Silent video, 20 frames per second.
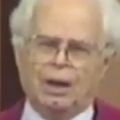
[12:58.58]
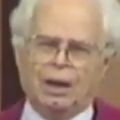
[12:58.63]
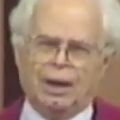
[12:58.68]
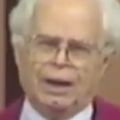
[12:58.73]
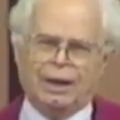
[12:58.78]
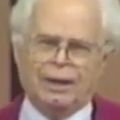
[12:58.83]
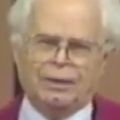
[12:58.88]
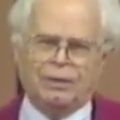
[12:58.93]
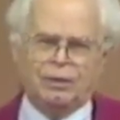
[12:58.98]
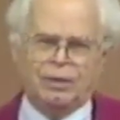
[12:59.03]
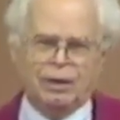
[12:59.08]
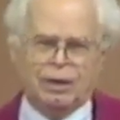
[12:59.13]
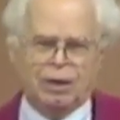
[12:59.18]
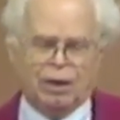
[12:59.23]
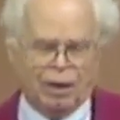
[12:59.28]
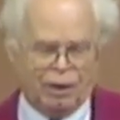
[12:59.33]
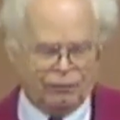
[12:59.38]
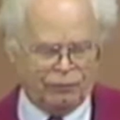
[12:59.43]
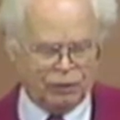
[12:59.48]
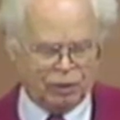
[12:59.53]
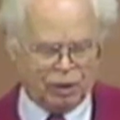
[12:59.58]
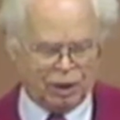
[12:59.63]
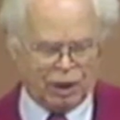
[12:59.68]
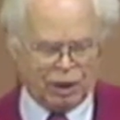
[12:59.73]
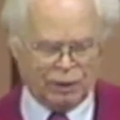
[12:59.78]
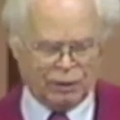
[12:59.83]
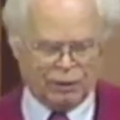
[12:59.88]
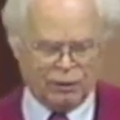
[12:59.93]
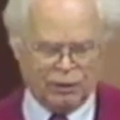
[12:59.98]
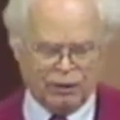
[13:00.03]
and the Covent
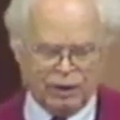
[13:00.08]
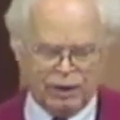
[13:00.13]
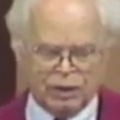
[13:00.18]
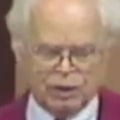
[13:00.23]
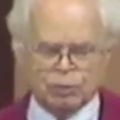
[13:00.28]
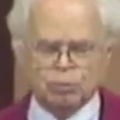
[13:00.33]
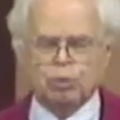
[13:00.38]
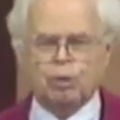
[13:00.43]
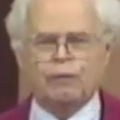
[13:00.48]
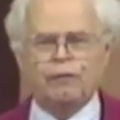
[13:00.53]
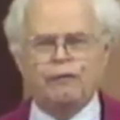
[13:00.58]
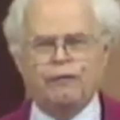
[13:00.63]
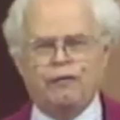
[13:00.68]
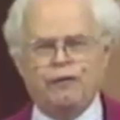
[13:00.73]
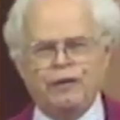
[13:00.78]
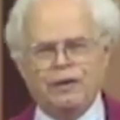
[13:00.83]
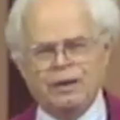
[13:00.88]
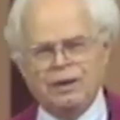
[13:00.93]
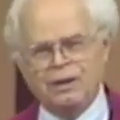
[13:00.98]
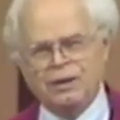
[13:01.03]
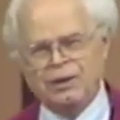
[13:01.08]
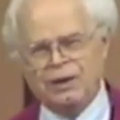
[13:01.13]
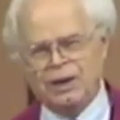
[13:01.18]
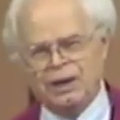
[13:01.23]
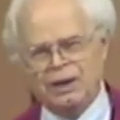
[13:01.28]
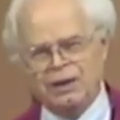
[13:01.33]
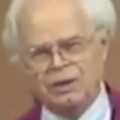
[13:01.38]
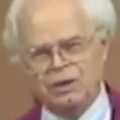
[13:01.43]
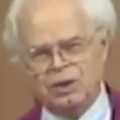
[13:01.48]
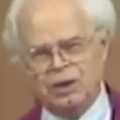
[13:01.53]
Garden theatres were filled
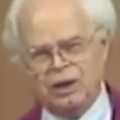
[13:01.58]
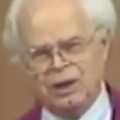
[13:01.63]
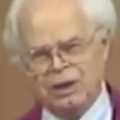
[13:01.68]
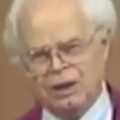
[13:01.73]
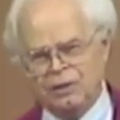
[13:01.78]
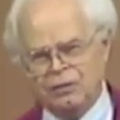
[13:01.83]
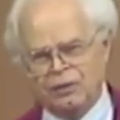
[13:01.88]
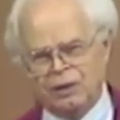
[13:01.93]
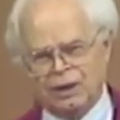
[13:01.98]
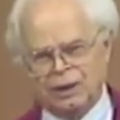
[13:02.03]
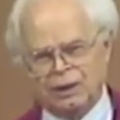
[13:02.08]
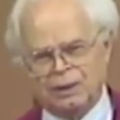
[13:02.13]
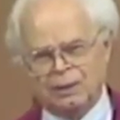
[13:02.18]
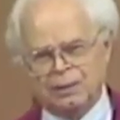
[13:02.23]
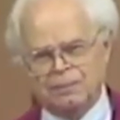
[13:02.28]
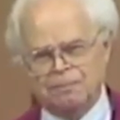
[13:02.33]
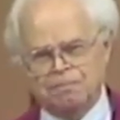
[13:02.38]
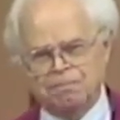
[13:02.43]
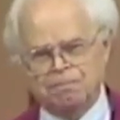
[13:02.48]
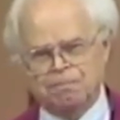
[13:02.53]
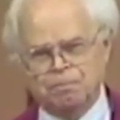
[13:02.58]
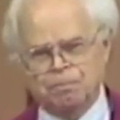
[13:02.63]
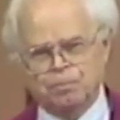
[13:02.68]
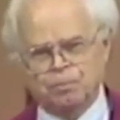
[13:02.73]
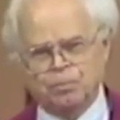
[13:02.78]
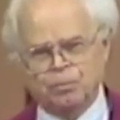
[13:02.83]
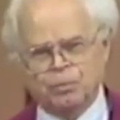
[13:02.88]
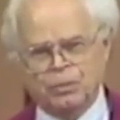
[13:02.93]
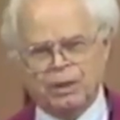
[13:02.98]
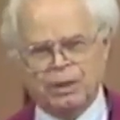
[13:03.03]
each evening,
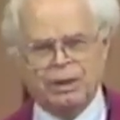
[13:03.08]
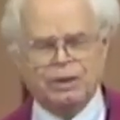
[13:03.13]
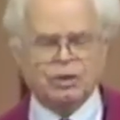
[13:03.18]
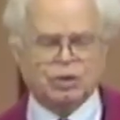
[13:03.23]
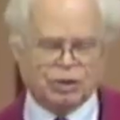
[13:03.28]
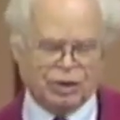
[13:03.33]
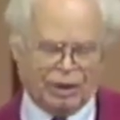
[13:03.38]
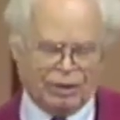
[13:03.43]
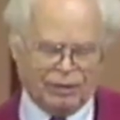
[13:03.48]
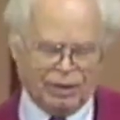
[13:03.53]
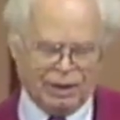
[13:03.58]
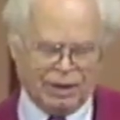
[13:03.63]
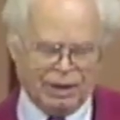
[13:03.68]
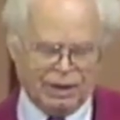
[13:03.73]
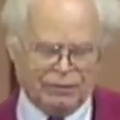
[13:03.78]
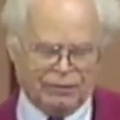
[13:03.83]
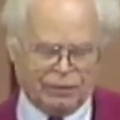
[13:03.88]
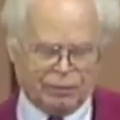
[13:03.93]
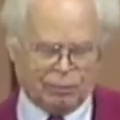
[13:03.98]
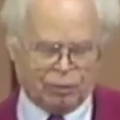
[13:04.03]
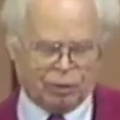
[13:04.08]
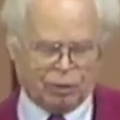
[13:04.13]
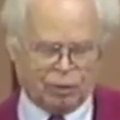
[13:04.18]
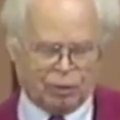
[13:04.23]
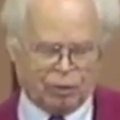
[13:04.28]
each Sunday evening, with